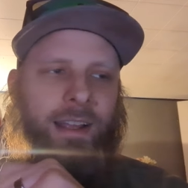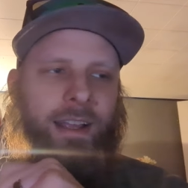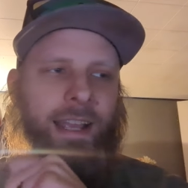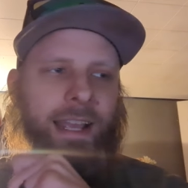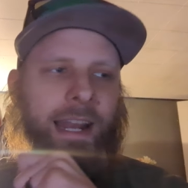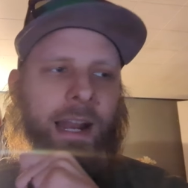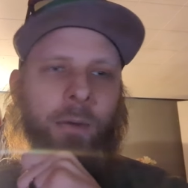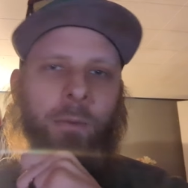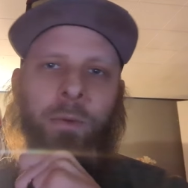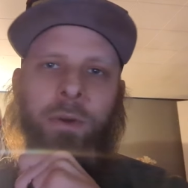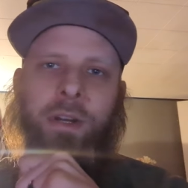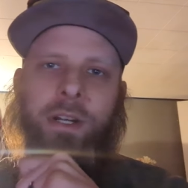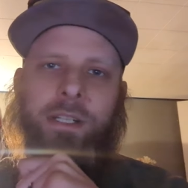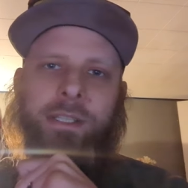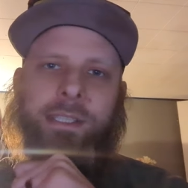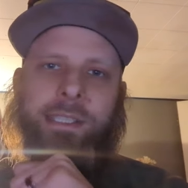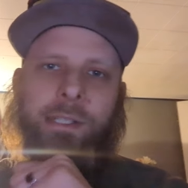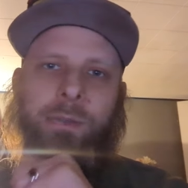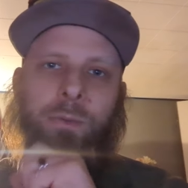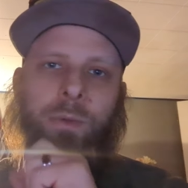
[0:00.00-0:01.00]
And I wanted
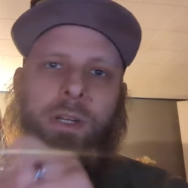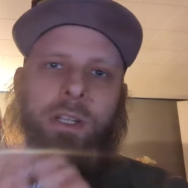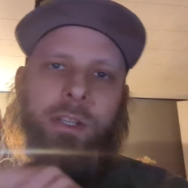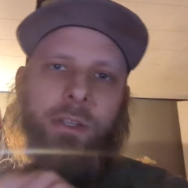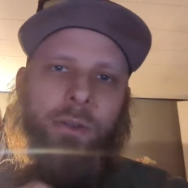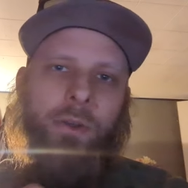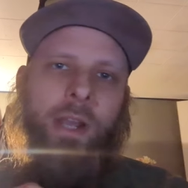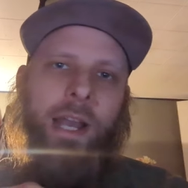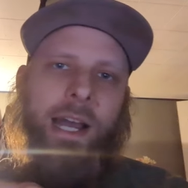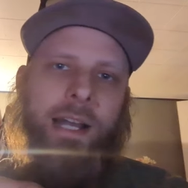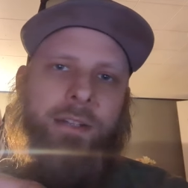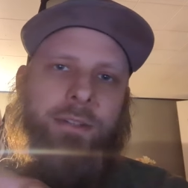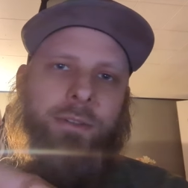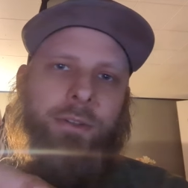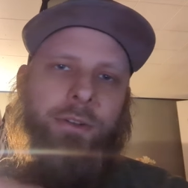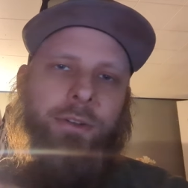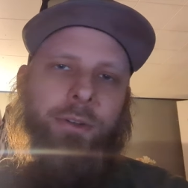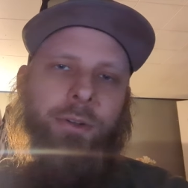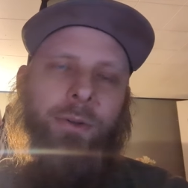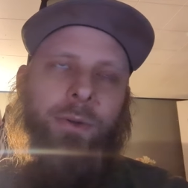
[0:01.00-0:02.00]
to see what you guys
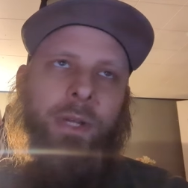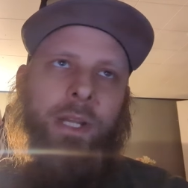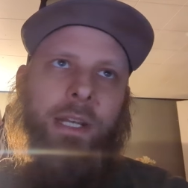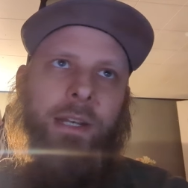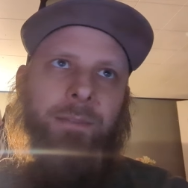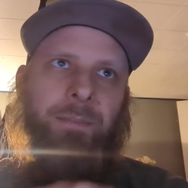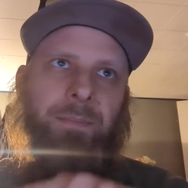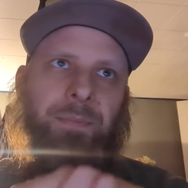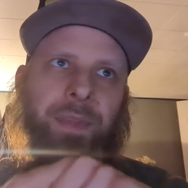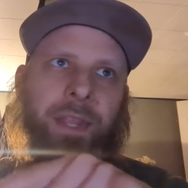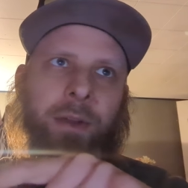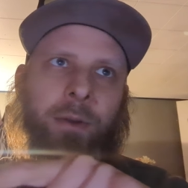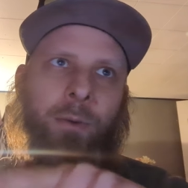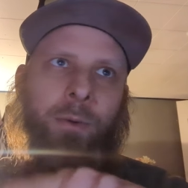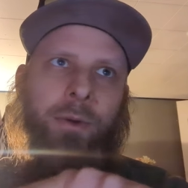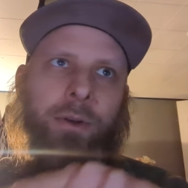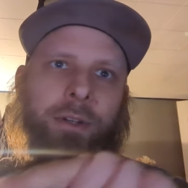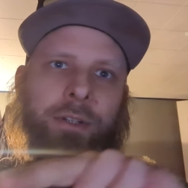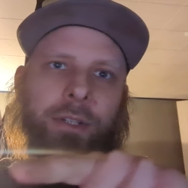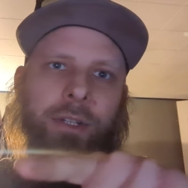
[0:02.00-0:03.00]
are doing in
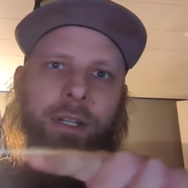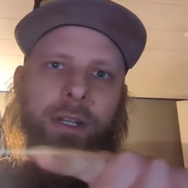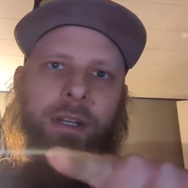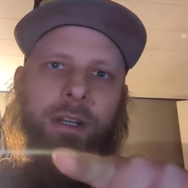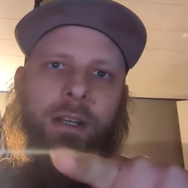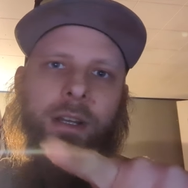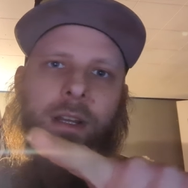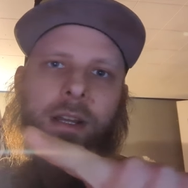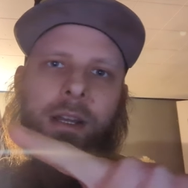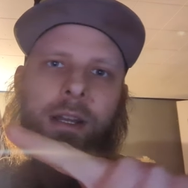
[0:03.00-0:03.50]
order to